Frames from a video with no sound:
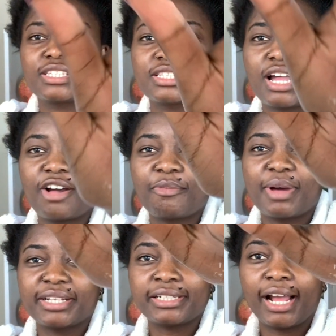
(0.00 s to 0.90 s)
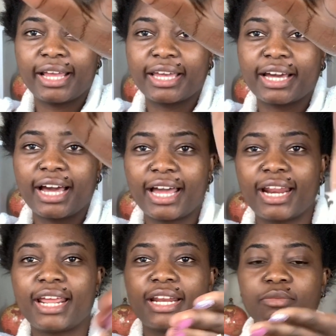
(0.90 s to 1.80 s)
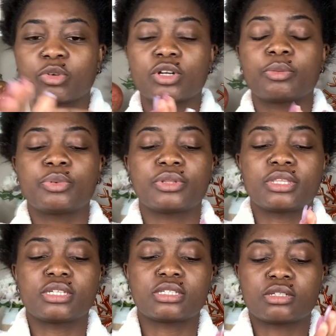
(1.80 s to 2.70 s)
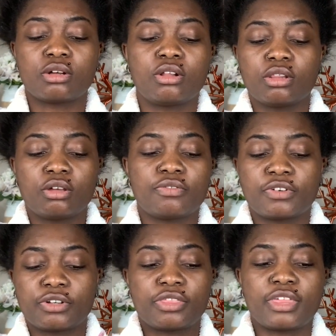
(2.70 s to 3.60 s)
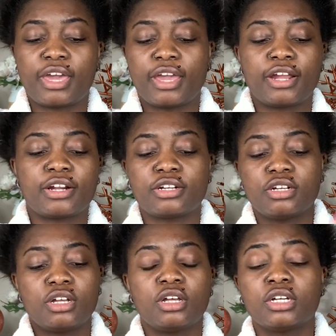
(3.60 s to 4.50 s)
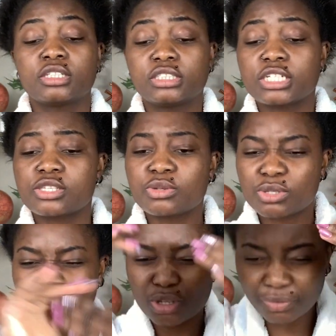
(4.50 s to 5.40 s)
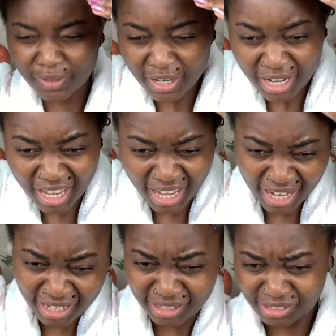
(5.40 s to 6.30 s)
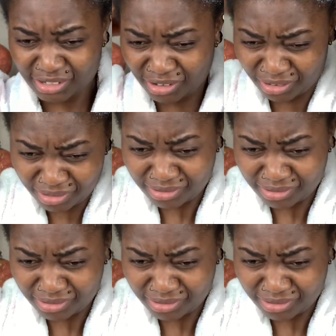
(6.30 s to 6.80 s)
is how much I got, and I'm gonna put this all over the hair just to soften it, you know.